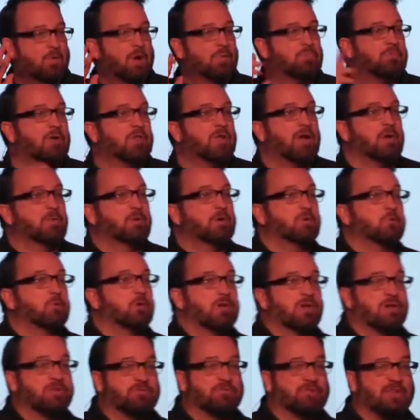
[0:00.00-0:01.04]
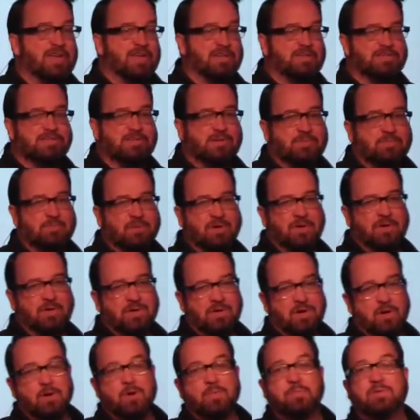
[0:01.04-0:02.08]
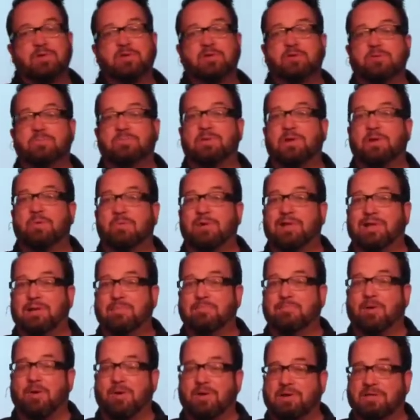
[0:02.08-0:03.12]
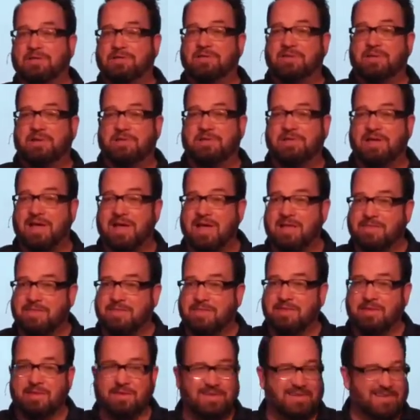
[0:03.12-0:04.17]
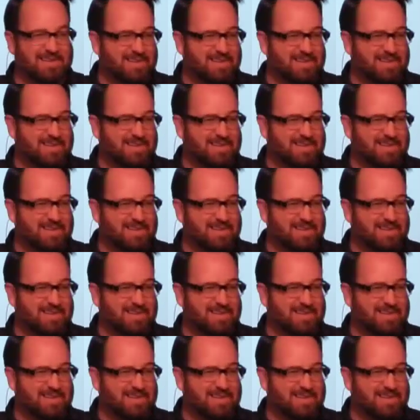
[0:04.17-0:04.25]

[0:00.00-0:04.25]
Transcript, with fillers: Well, brother, I wouldn't want to offend someone. Oh, but you'd be a willing party to their death?